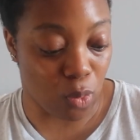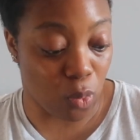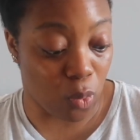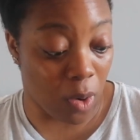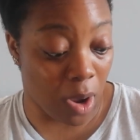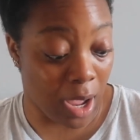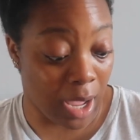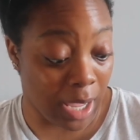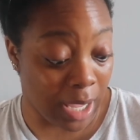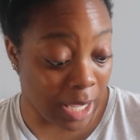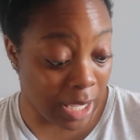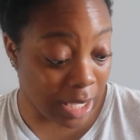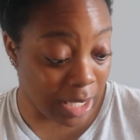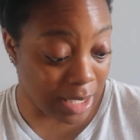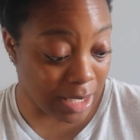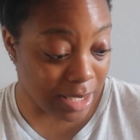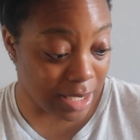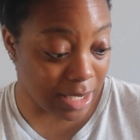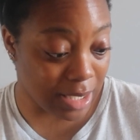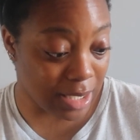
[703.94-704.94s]

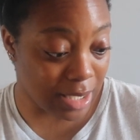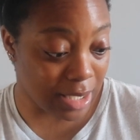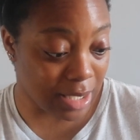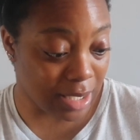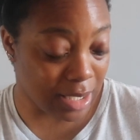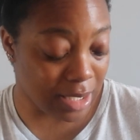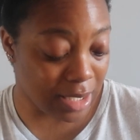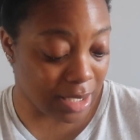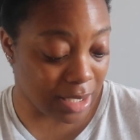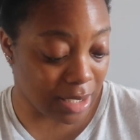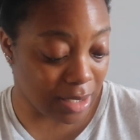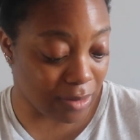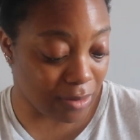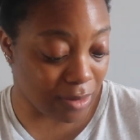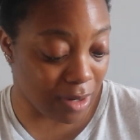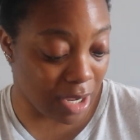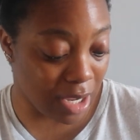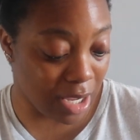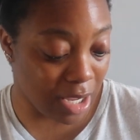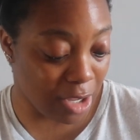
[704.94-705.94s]
white,
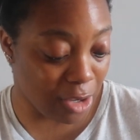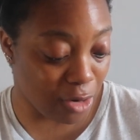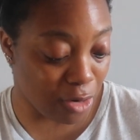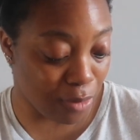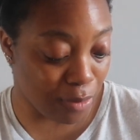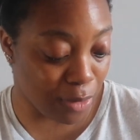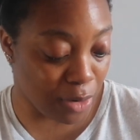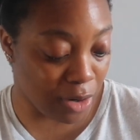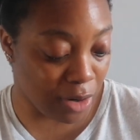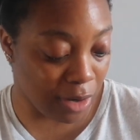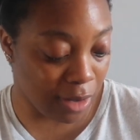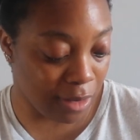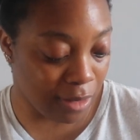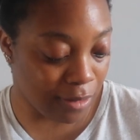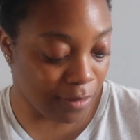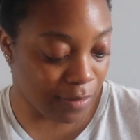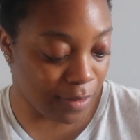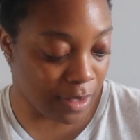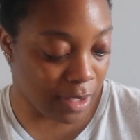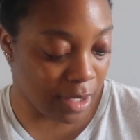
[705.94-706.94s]
right? Your
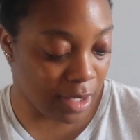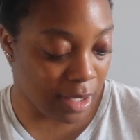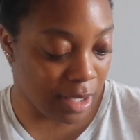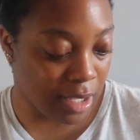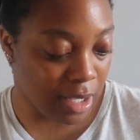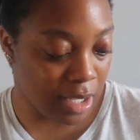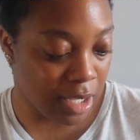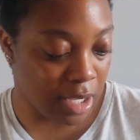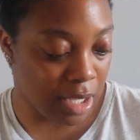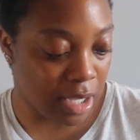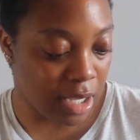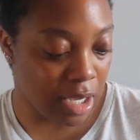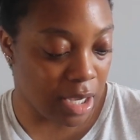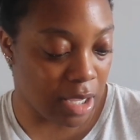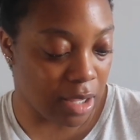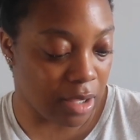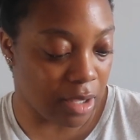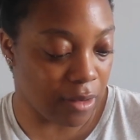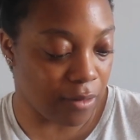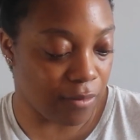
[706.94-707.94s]
Merle.
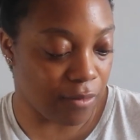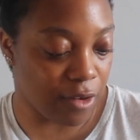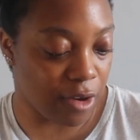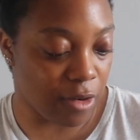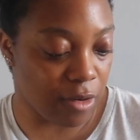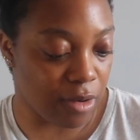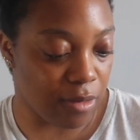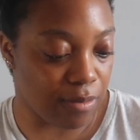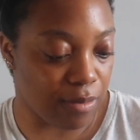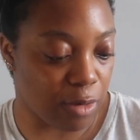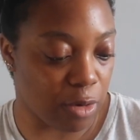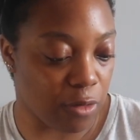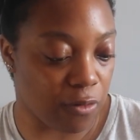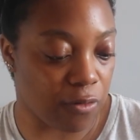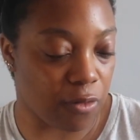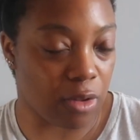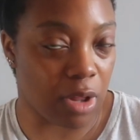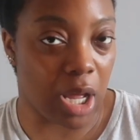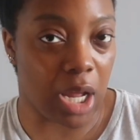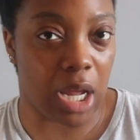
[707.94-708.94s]
And then very
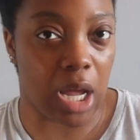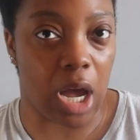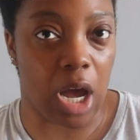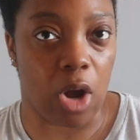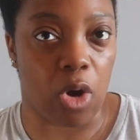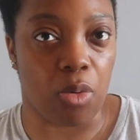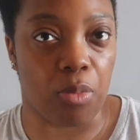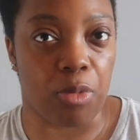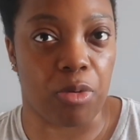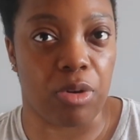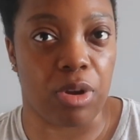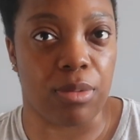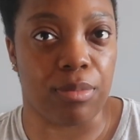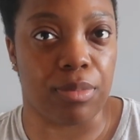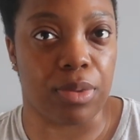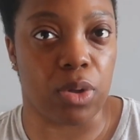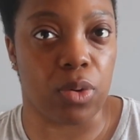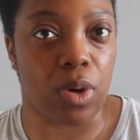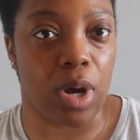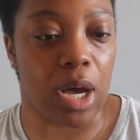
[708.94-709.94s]
beautiful, like
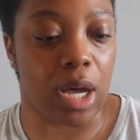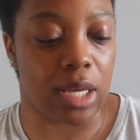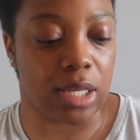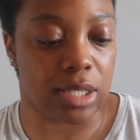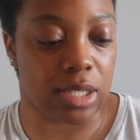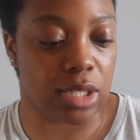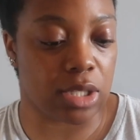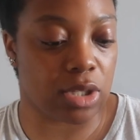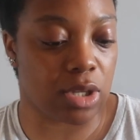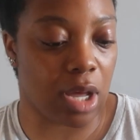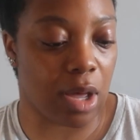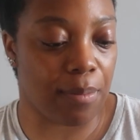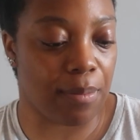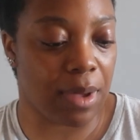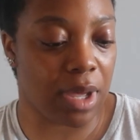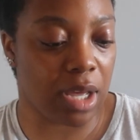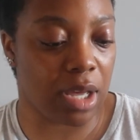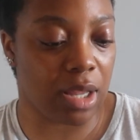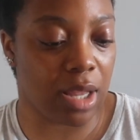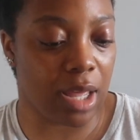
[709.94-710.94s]
aquamarine blue eyes. So I'll
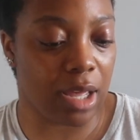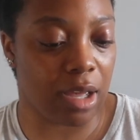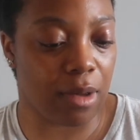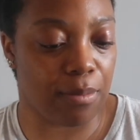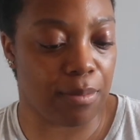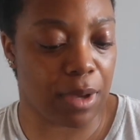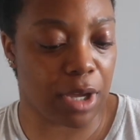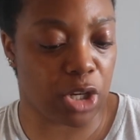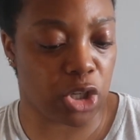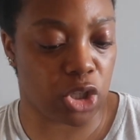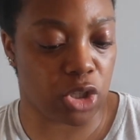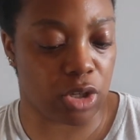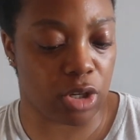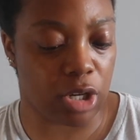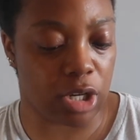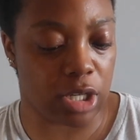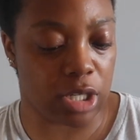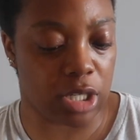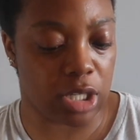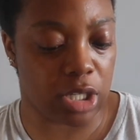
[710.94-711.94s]
pick like a
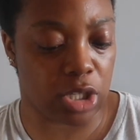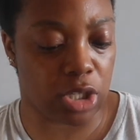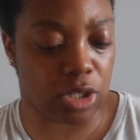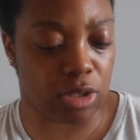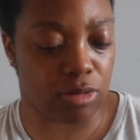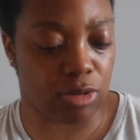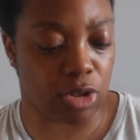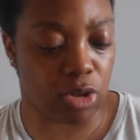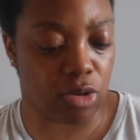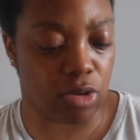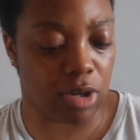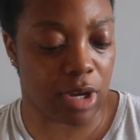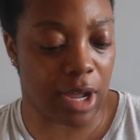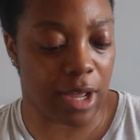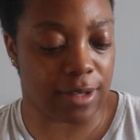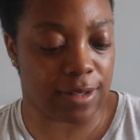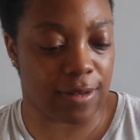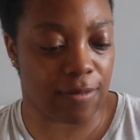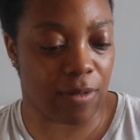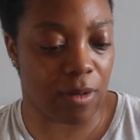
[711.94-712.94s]
picture and to sh show you
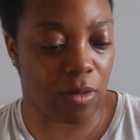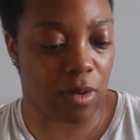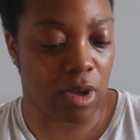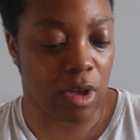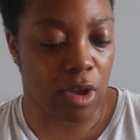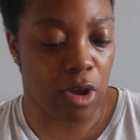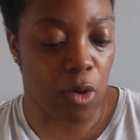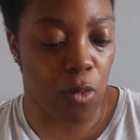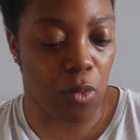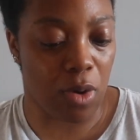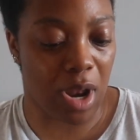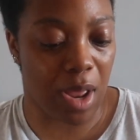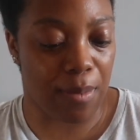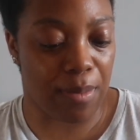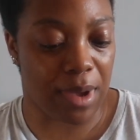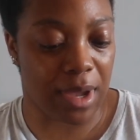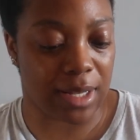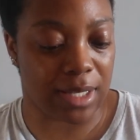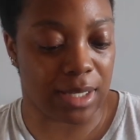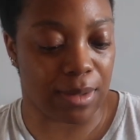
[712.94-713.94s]
guys if, when I
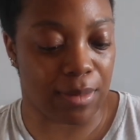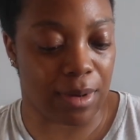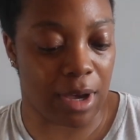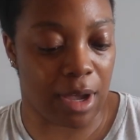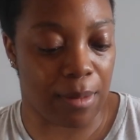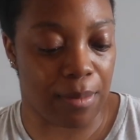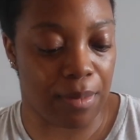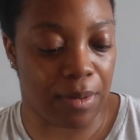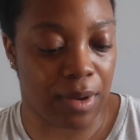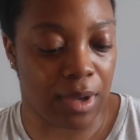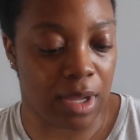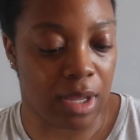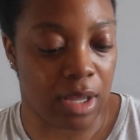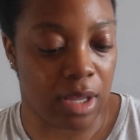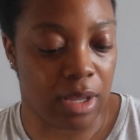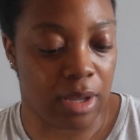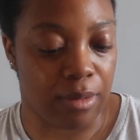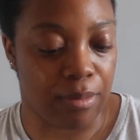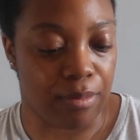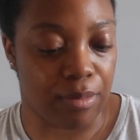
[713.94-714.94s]
picked him up.
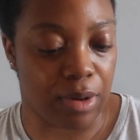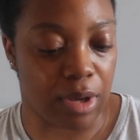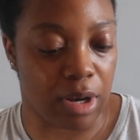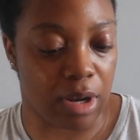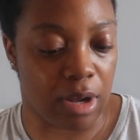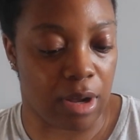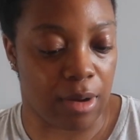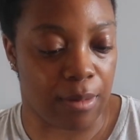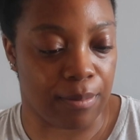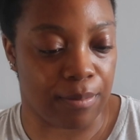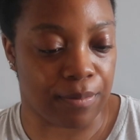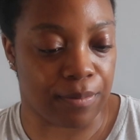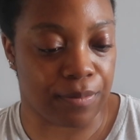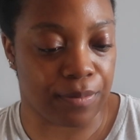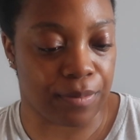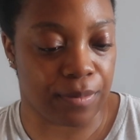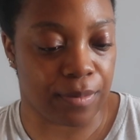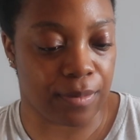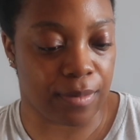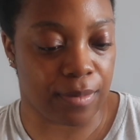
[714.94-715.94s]
But um,
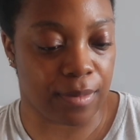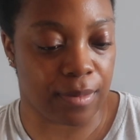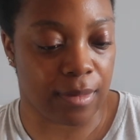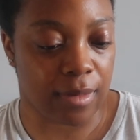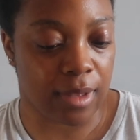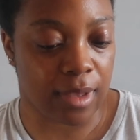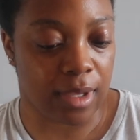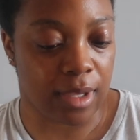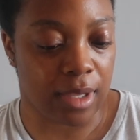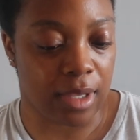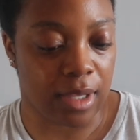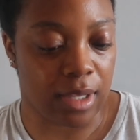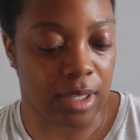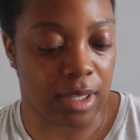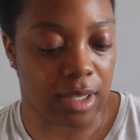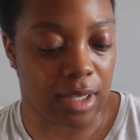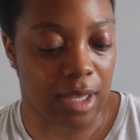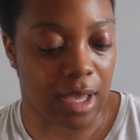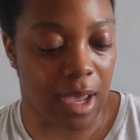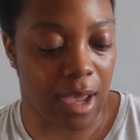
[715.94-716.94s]

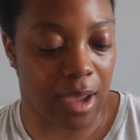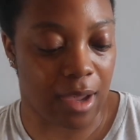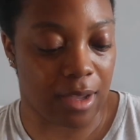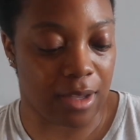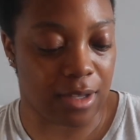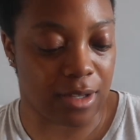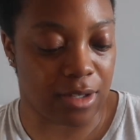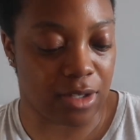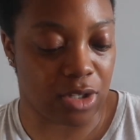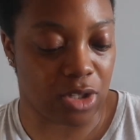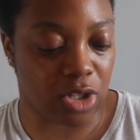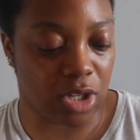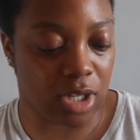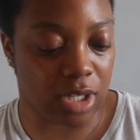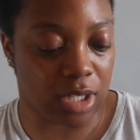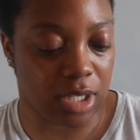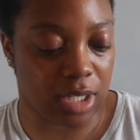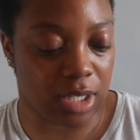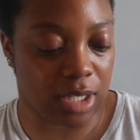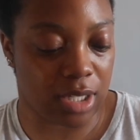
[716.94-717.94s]
yeah, he's
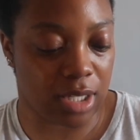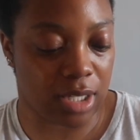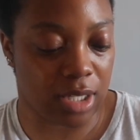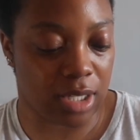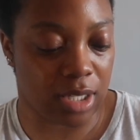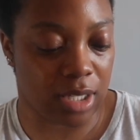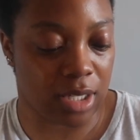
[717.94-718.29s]
just,